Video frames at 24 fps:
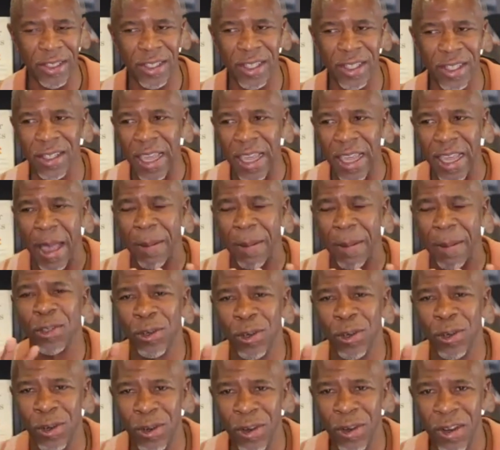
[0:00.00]

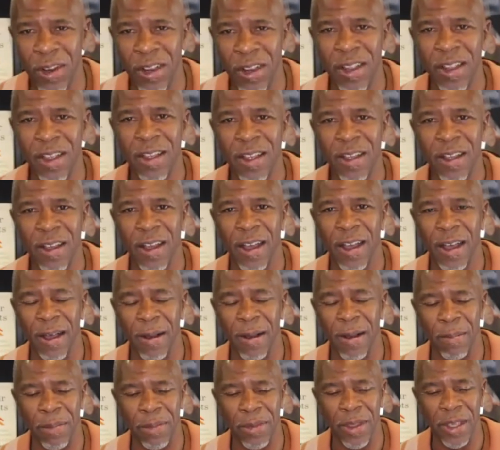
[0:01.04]
capture
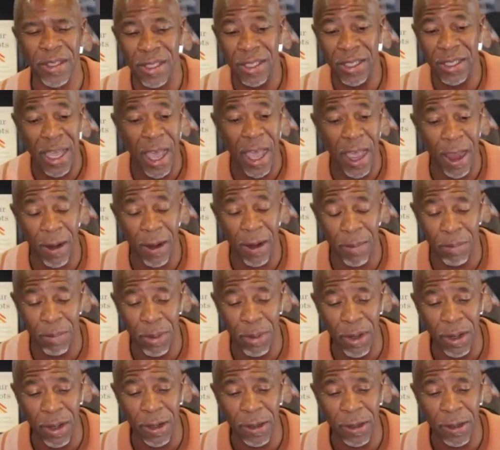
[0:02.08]
this entire book.